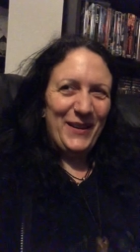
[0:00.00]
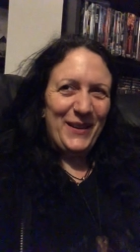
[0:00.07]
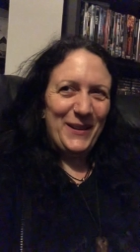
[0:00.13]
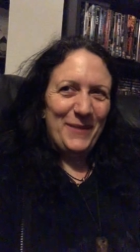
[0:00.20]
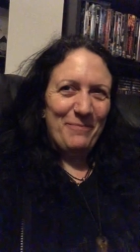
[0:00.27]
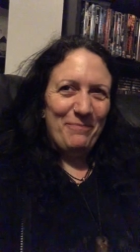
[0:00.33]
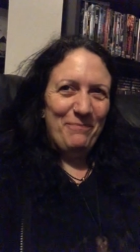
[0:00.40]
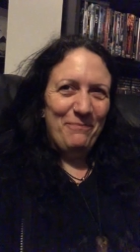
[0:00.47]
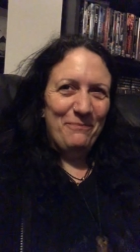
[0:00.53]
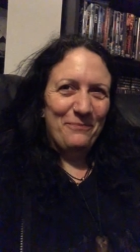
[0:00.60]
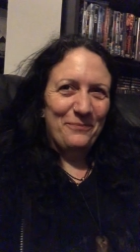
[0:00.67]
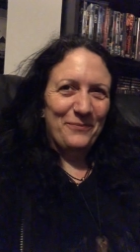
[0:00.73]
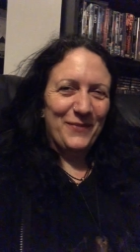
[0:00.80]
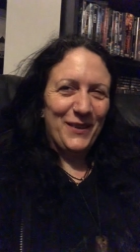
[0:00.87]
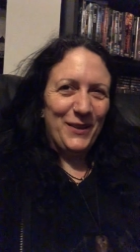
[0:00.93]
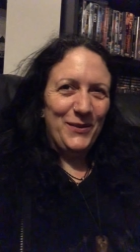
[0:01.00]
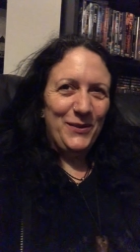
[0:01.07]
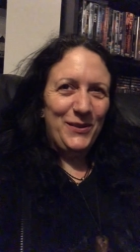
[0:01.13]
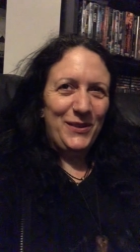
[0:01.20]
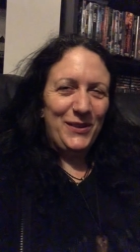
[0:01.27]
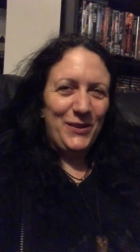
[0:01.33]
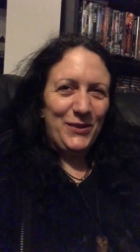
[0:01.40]
um,
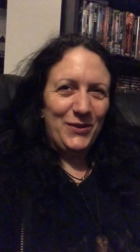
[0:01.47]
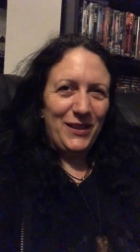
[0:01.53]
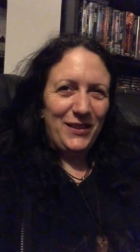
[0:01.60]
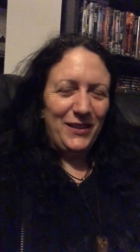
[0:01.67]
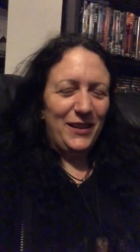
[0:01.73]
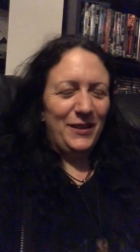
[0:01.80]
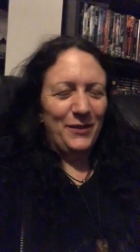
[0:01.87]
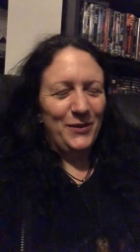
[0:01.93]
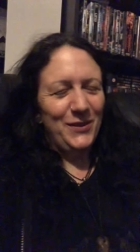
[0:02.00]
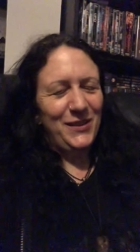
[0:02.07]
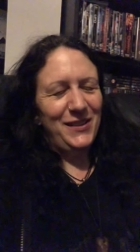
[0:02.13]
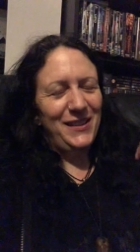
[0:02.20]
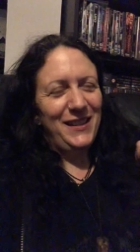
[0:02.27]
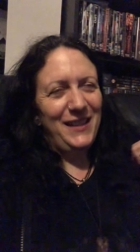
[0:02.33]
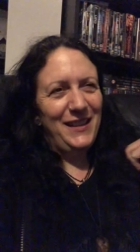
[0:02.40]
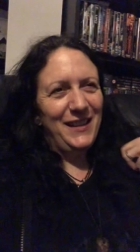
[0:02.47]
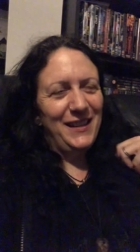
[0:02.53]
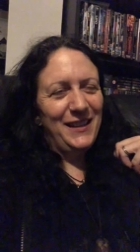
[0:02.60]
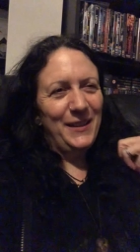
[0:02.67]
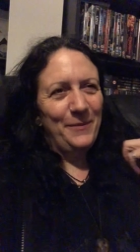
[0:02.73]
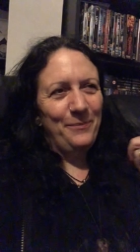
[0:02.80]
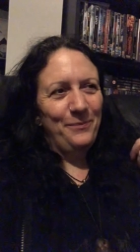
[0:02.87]
onto the stre uh, onto the
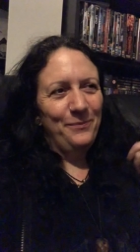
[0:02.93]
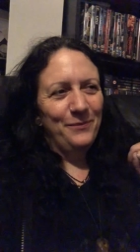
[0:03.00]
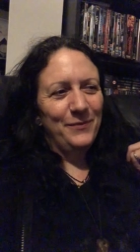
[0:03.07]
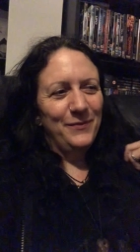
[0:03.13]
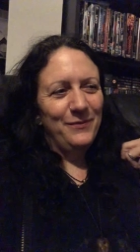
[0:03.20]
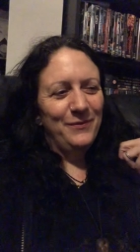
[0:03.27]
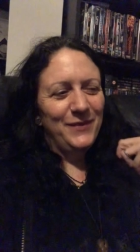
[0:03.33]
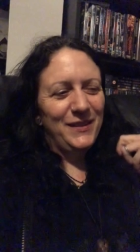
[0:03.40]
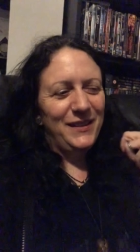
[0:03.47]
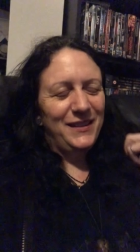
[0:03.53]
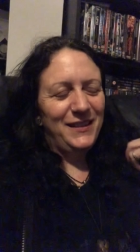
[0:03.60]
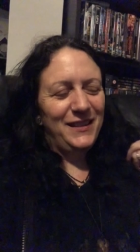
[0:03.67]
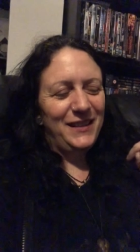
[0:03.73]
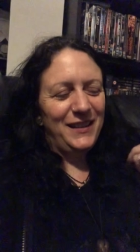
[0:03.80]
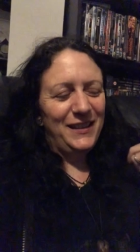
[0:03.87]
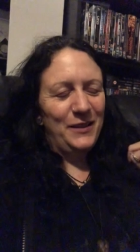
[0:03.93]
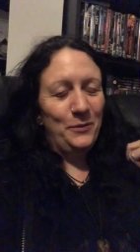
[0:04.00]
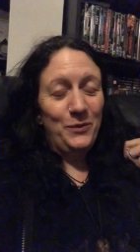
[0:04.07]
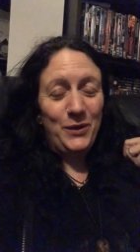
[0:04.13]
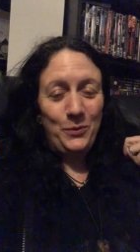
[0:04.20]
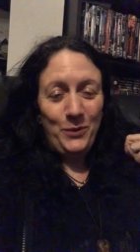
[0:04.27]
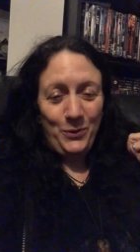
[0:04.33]
um, uh,
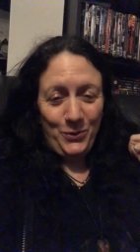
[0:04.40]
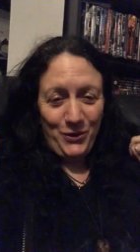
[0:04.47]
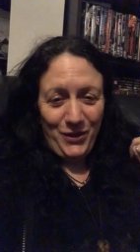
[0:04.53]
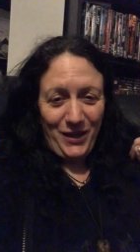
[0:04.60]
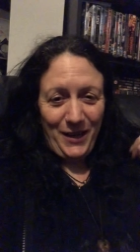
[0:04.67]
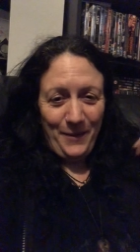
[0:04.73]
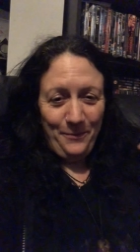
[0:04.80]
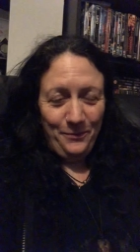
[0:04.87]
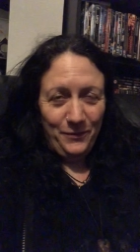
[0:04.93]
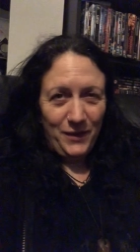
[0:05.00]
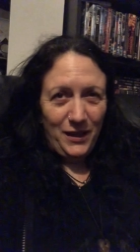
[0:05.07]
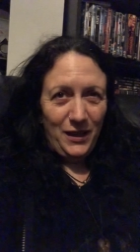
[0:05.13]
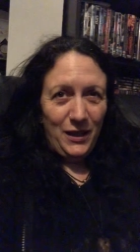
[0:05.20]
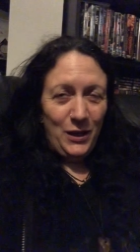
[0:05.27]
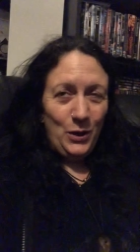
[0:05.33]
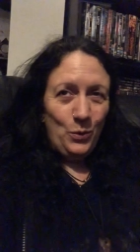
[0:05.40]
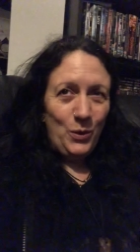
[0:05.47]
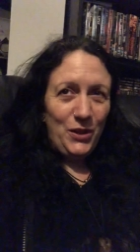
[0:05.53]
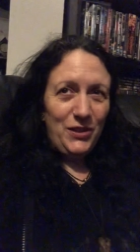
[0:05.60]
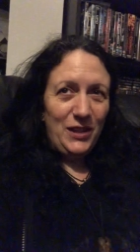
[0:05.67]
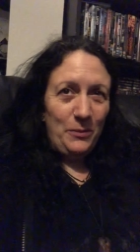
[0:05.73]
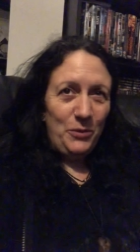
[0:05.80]
the wheelchair,
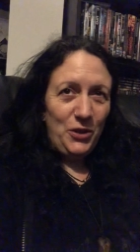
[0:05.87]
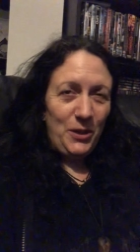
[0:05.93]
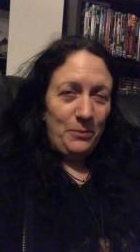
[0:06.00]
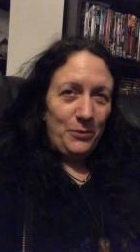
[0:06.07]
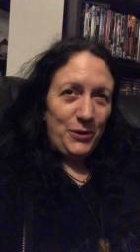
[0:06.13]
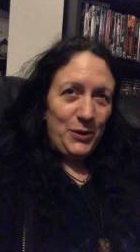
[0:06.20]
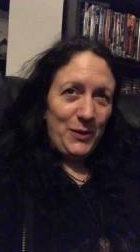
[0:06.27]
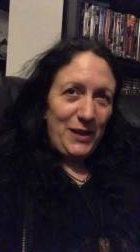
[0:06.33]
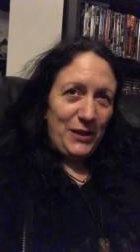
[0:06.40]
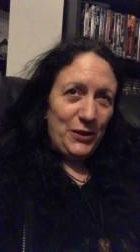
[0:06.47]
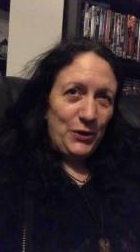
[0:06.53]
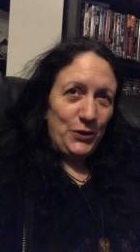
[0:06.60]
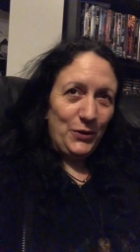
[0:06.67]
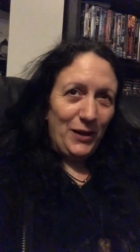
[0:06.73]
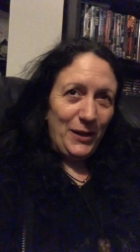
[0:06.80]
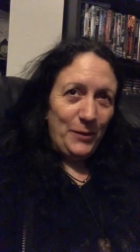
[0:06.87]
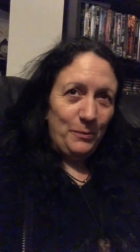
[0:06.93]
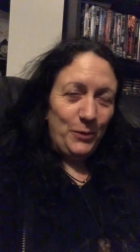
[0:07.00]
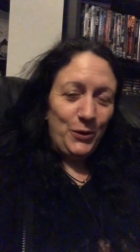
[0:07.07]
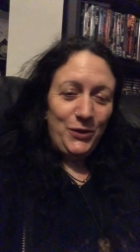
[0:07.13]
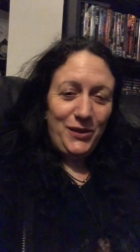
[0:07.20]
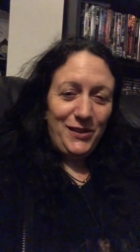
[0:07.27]
which then she proceeded to try and
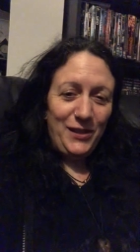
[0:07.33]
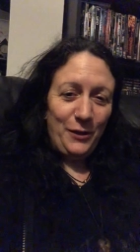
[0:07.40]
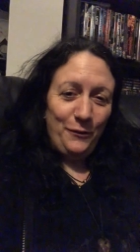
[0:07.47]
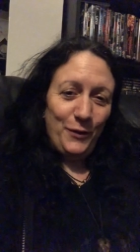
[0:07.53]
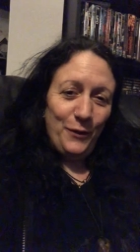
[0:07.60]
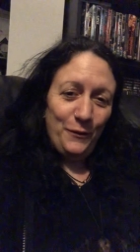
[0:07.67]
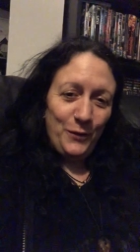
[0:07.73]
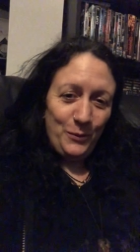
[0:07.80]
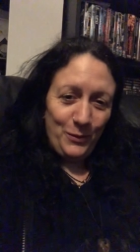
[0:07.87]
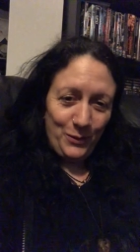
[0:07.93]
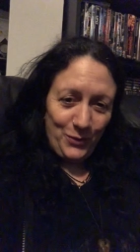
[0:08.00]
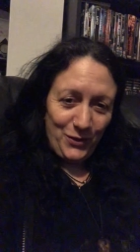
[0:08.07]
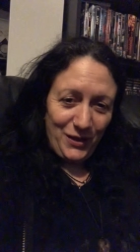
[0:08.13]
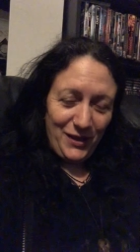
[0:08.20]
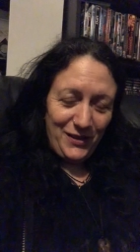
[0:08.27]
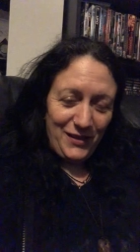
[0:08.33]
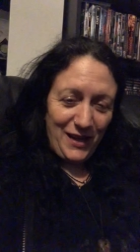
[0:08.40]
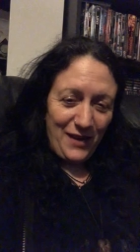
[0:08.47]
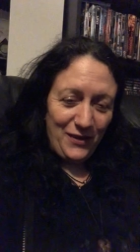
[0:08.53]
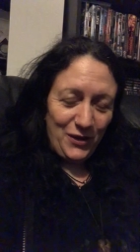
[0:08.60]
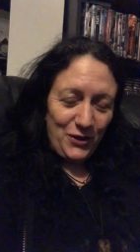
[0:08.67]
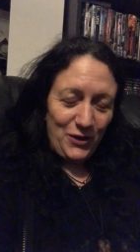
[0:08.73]
push herself off the wheelchair,
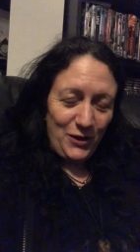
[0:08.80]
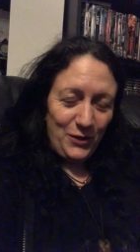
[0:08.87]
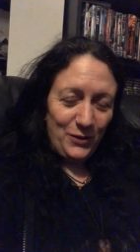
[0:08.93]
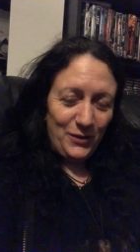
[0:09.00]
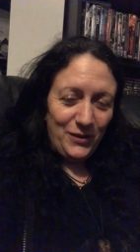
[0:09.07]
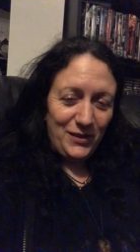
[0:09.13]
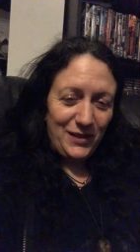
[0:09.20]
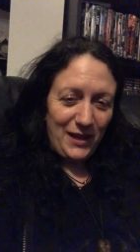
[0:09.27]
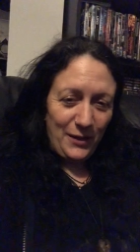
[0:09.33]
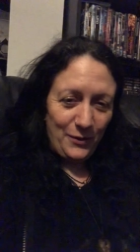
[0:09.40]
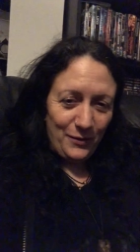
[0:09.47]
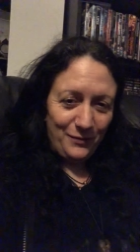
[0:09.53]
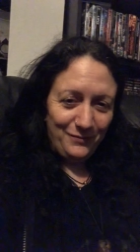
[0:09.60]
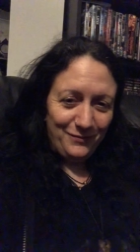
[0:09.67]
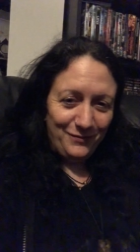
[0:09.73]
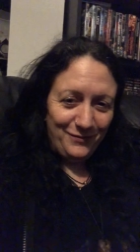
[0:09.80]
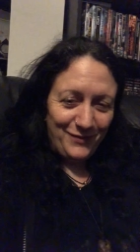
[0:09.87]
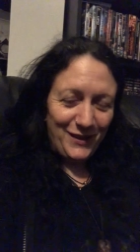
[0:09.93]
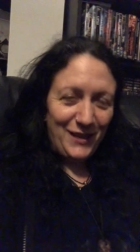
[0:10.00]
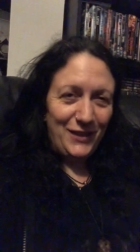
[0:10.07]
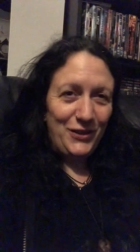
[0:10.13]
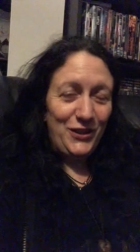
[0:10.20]
saying that she couldn't stay on,
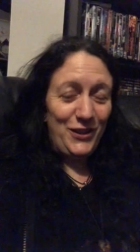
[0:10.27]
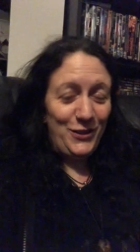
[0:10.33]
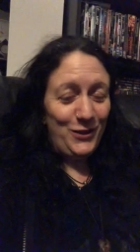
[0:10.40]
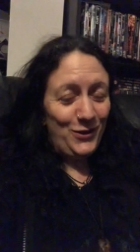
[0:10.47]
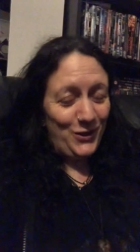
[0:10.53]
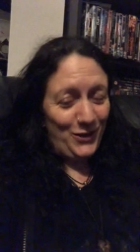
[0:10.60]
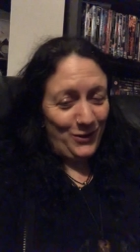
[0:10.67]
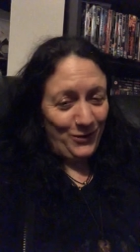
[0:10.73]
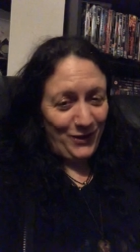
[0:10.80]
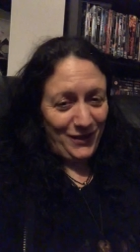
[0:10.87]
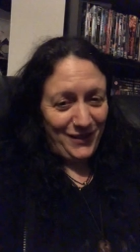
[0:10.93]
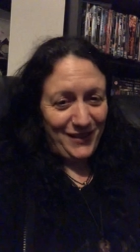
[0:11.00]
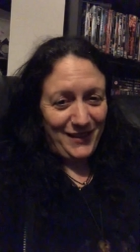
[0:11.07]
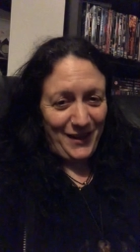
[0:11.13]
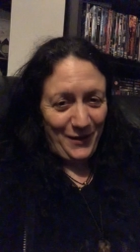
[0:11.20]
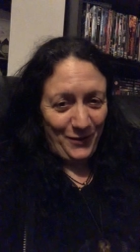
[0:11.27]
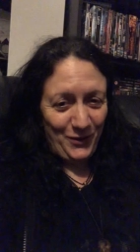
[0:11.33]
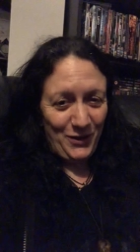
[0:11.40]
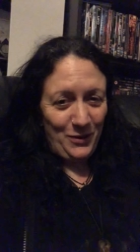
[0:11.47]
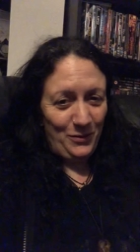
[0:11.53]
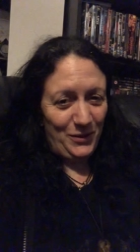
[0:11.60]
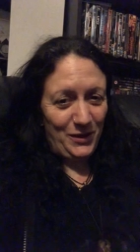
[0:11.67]
and she knew she could stay on.
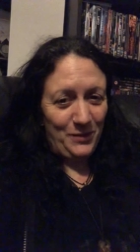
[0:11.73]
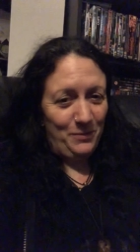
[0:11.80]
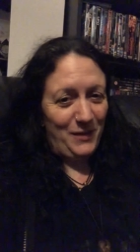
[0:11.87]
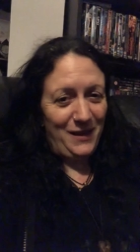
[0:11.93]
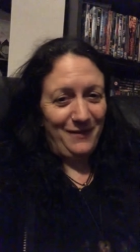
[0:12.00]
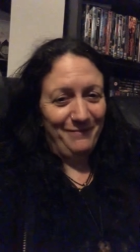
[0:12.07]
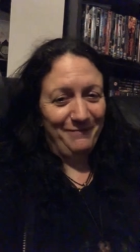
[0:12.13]
She was just being